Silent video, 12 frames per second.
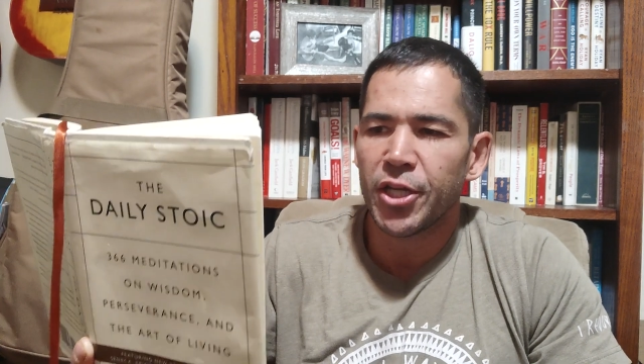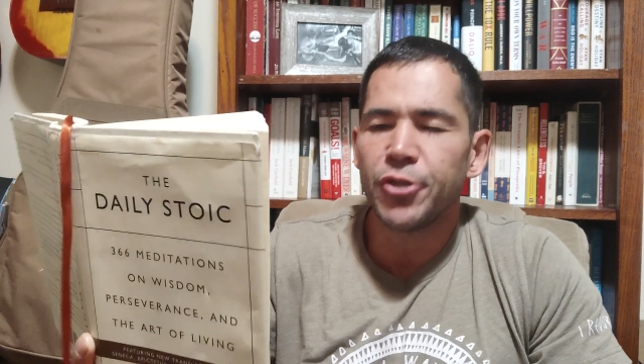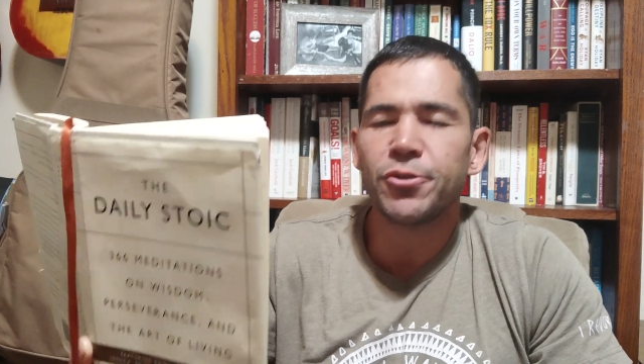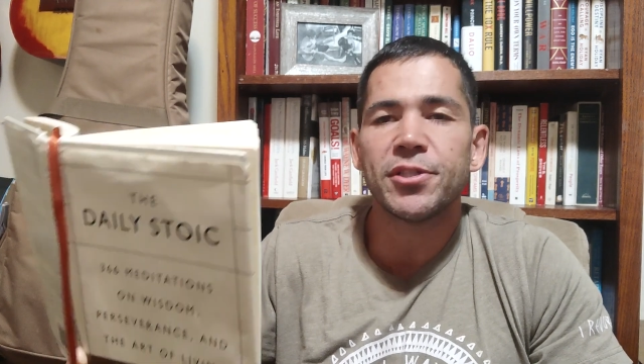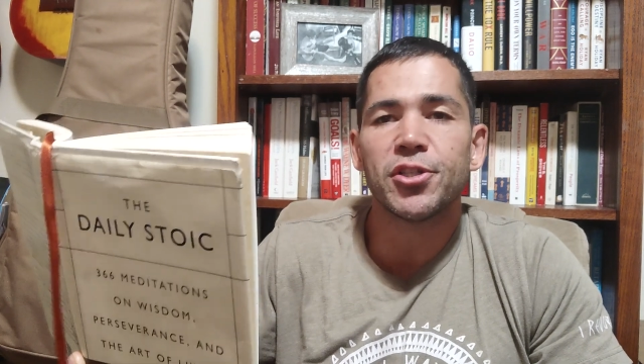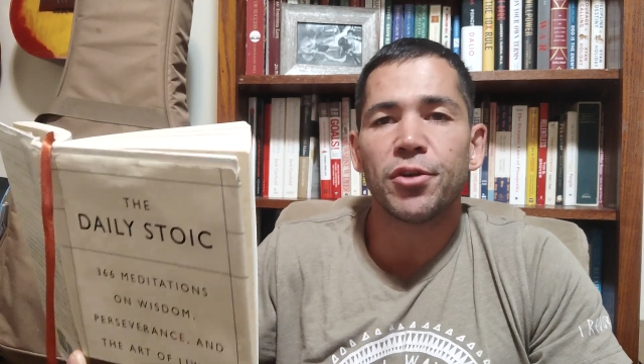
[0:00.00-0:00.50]

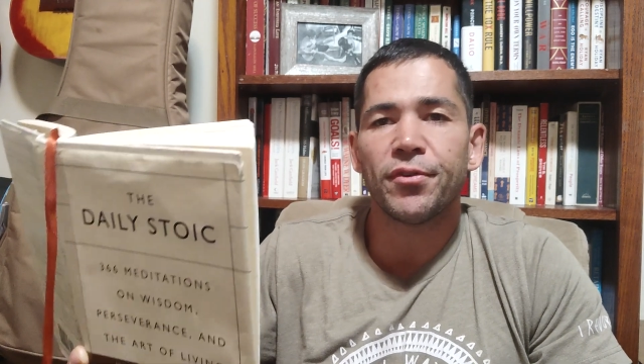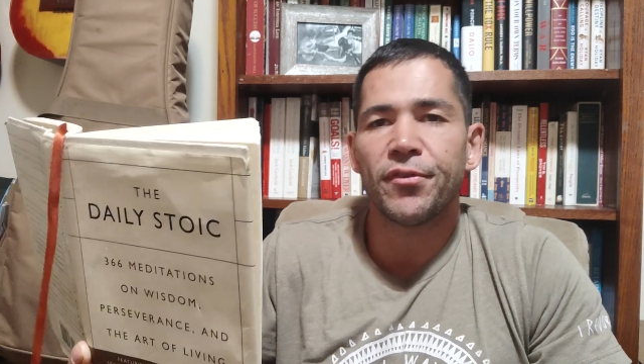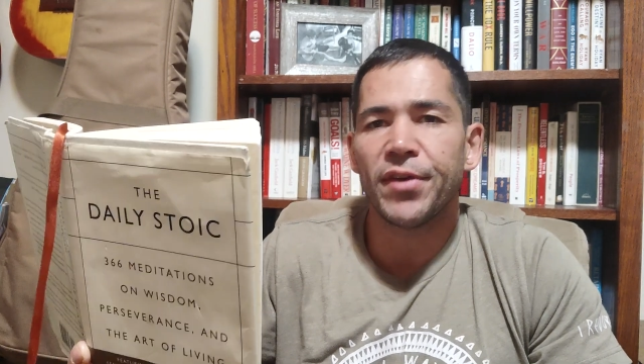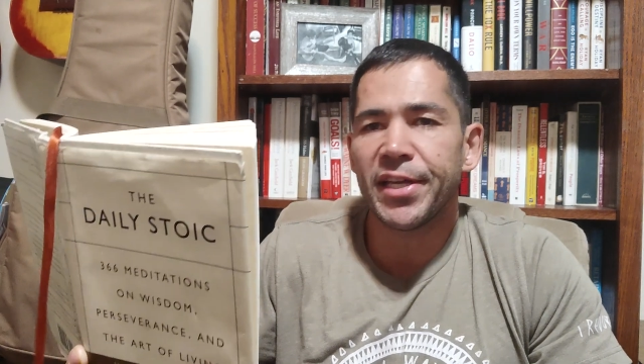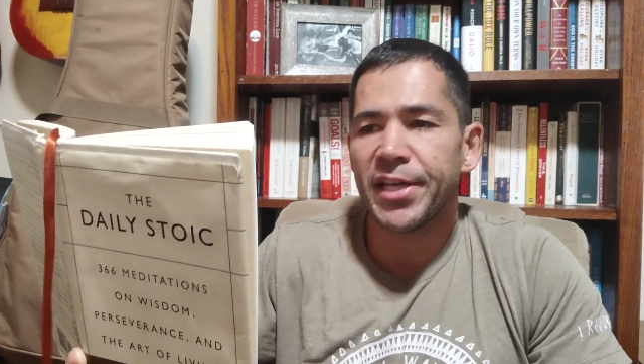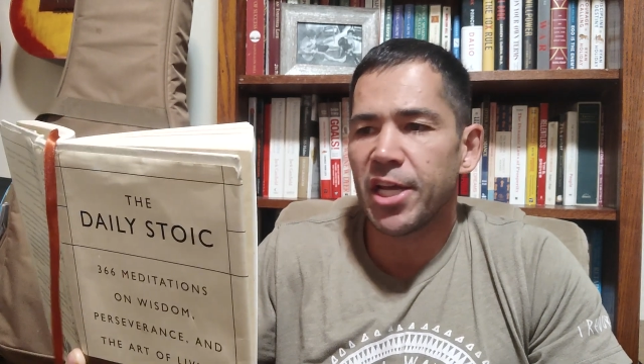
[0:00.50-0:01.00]
You deserve
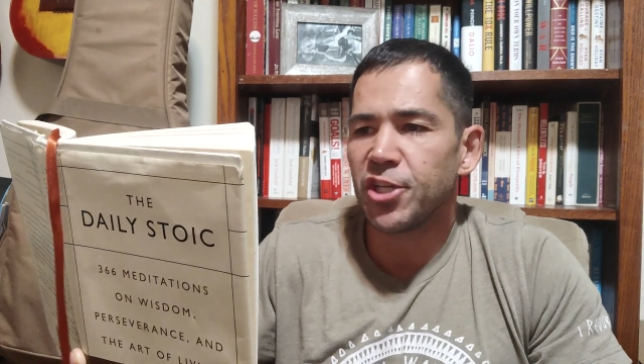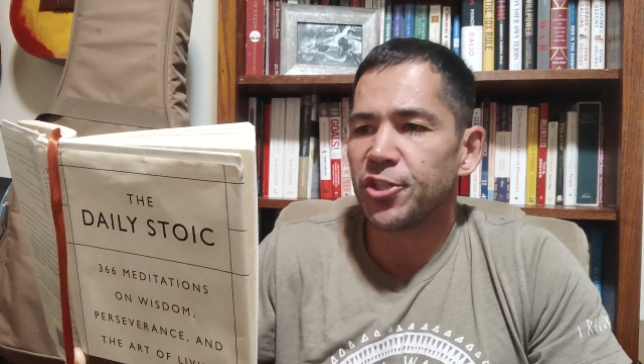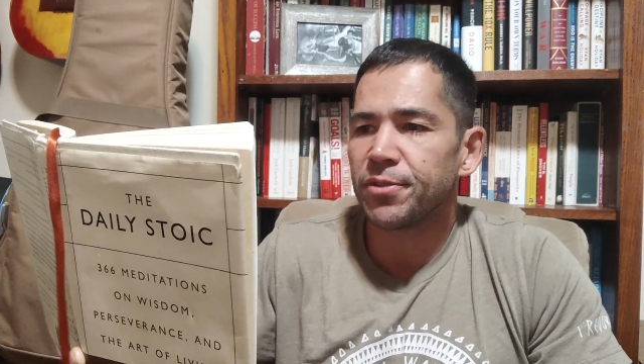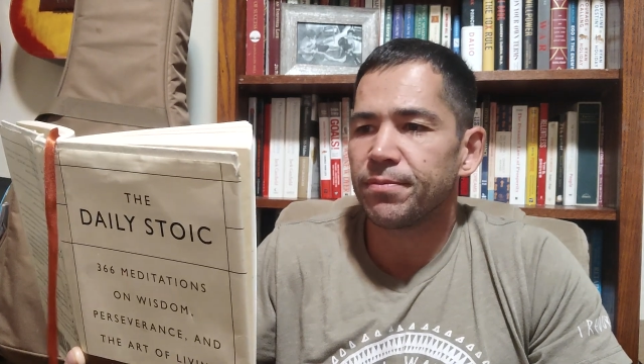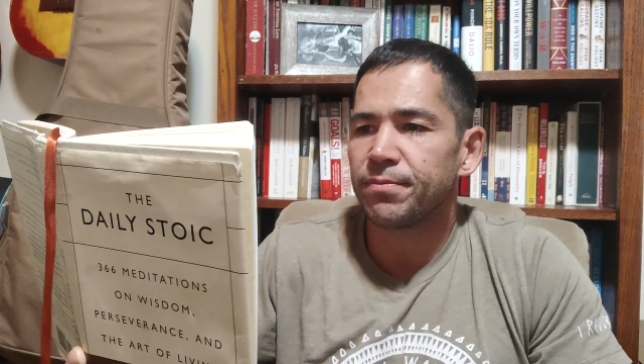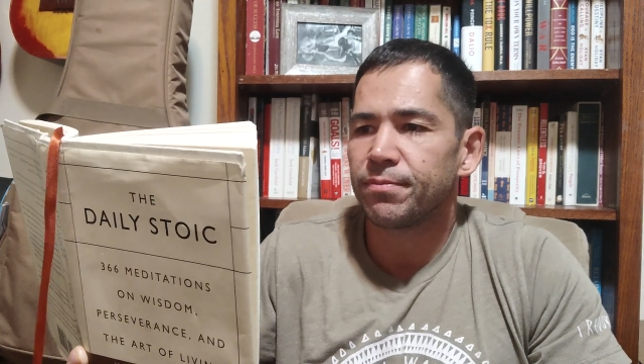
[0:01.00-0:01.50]
a
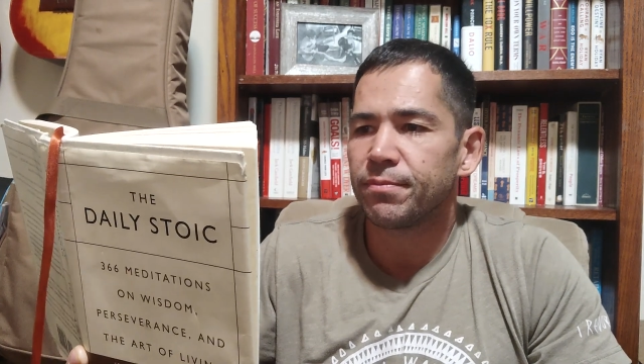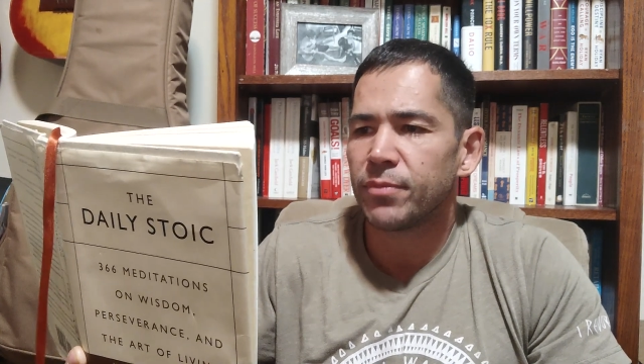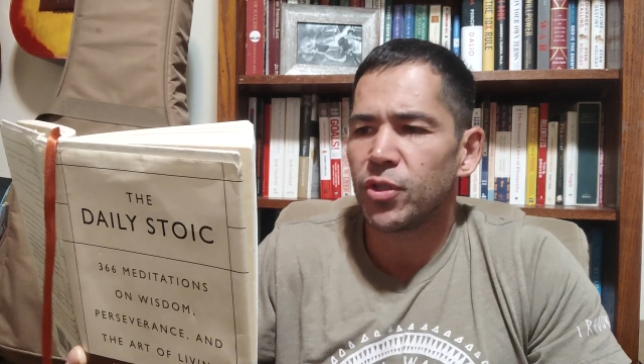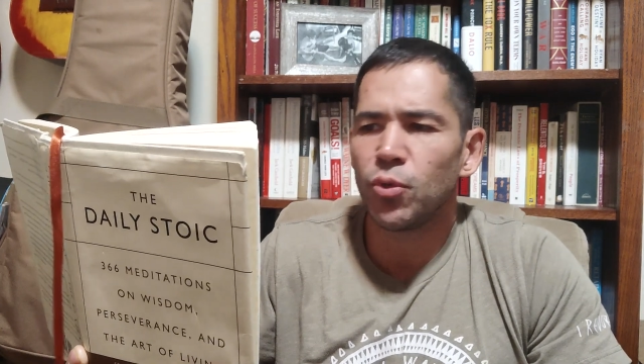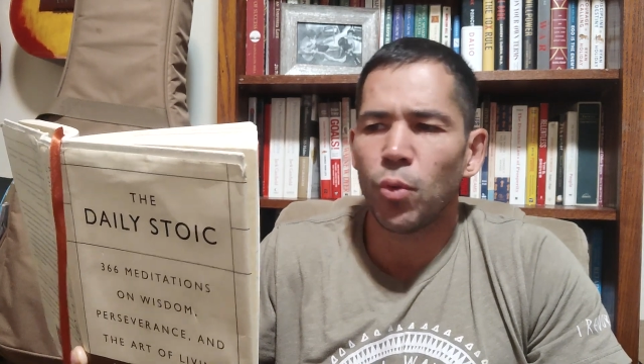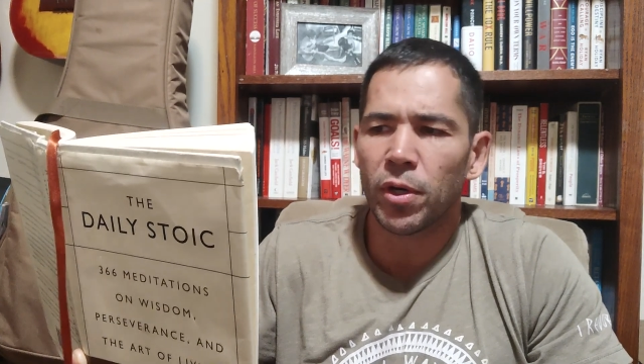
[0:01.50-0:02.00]
vacation. You